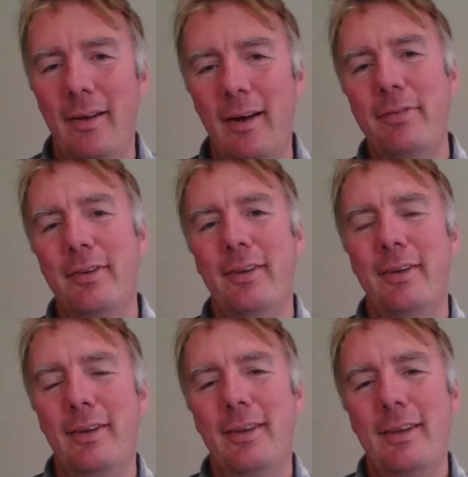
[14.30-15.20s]

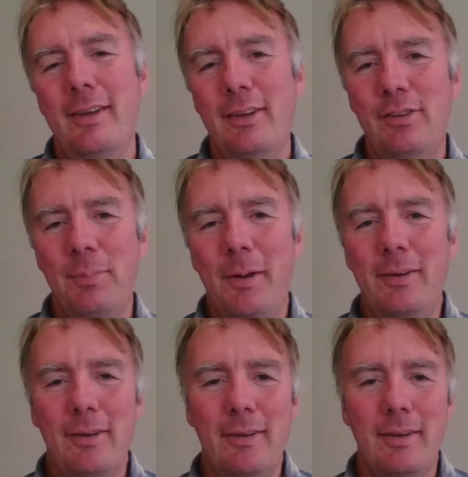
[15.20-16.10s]
after
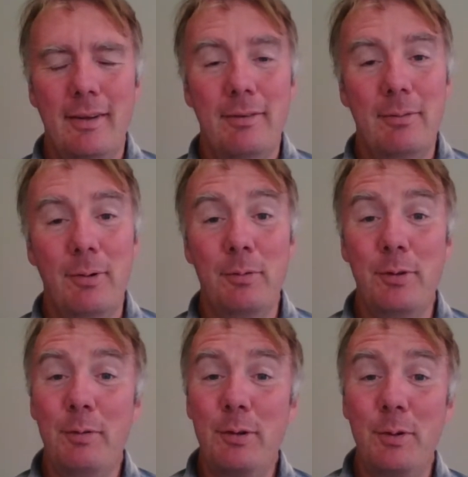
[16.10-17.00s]
spending, it was
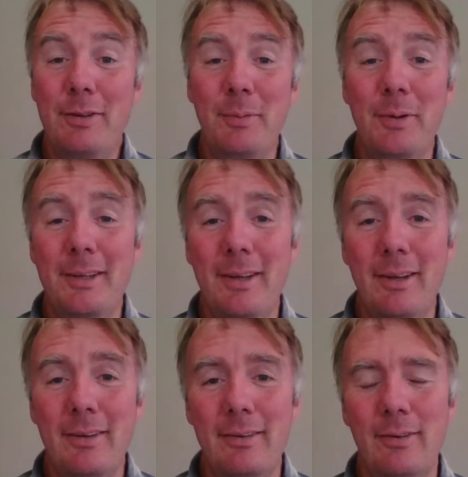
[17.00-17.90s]
over 20
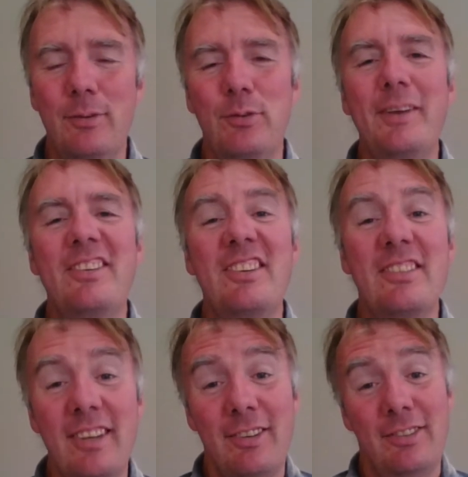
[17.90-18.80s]
weeks or 20
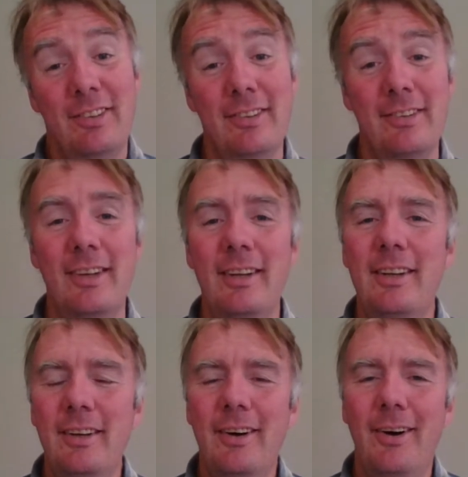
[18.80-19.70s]
sessions
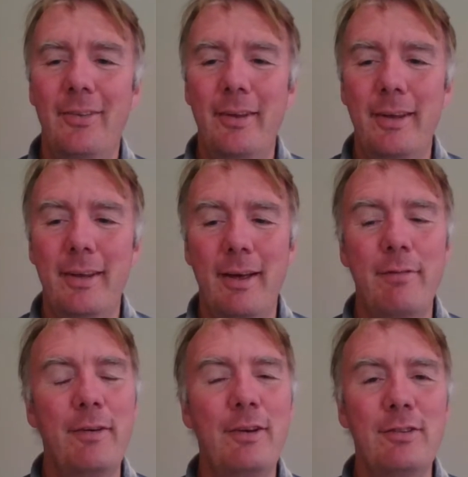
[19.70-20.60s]
on the
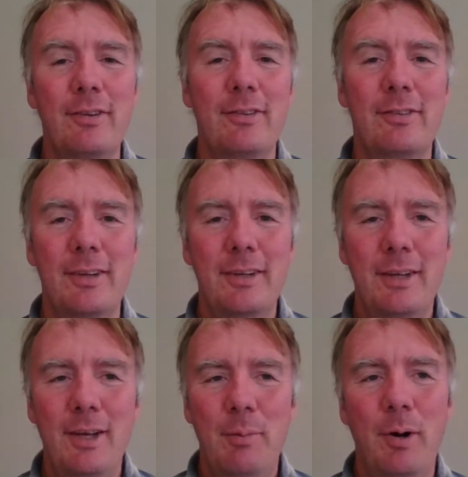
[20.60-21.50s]
Ephesians
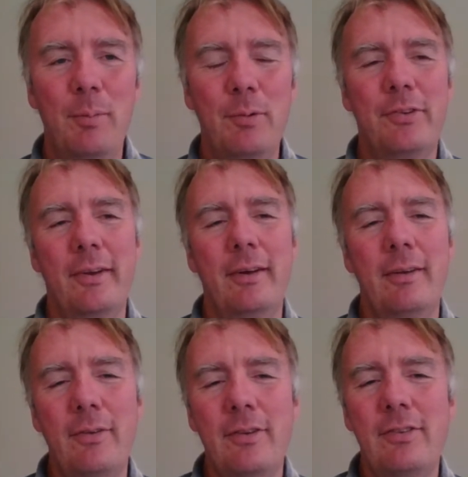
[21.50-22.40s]
Bible study. I
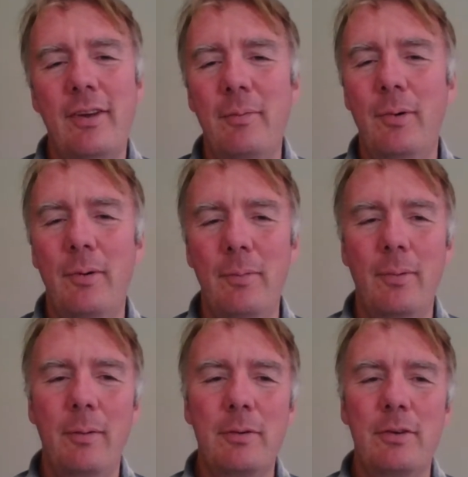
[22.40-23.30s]
thought this time what
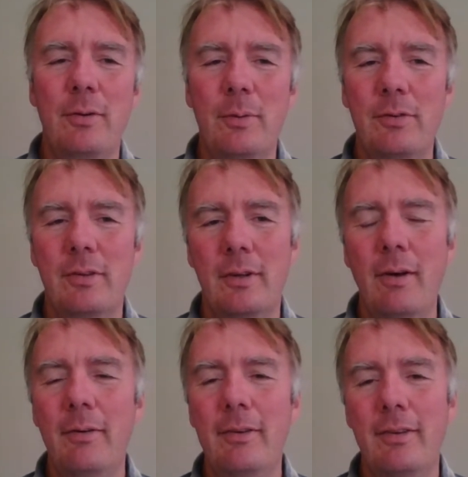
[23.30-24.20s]
I would do is
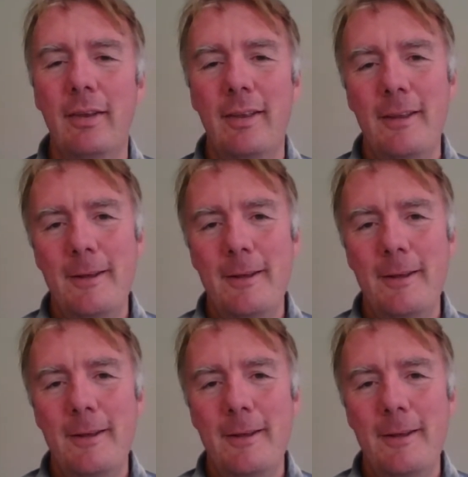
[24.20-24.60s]
go into